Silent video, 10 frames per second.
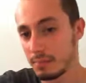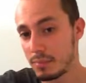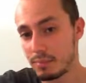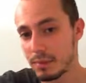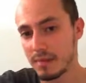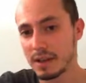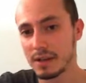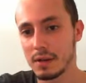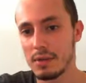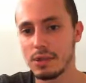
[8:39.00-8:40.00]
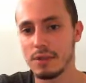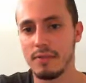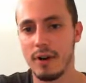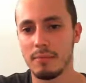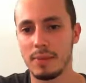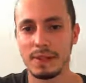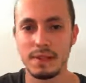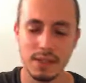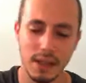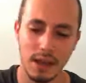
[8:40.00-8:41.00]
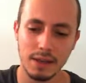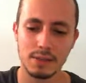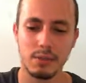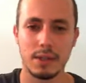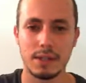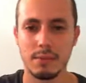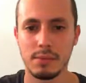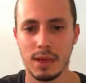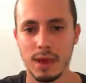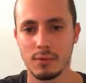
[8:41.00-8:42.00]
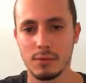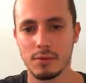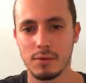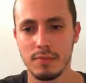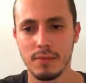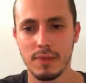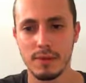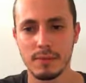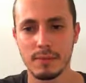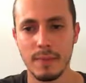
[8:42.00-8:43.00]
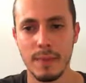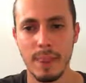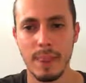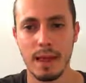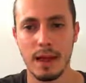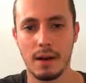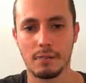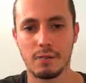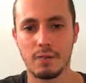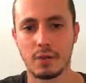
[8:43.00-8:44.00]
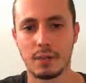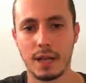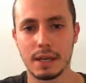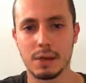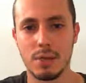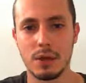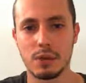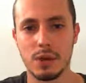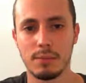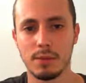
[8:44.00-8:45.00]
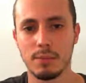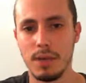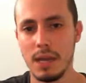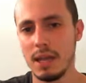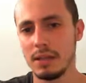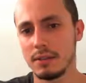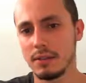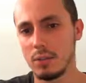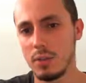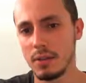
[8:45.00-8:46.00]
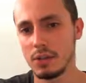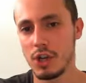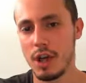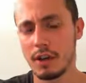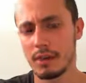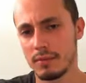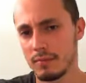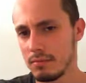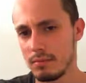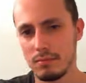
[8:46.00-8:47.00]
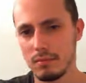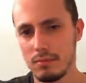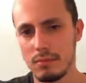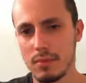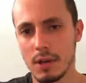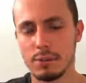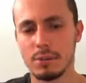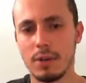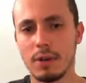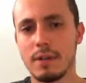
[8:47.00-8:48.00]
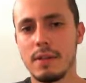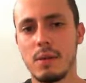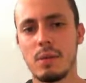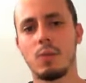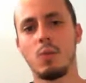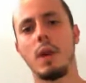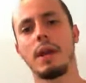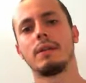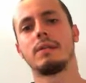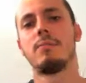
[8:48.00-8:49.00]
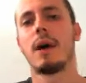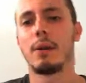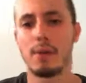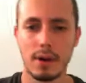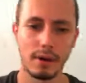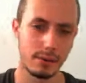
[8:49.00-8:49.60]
preventing queen g5. But in this case, white simply captures the rook. After rook takes, queen jumps to b8 with check, exploiting the weakened back rank.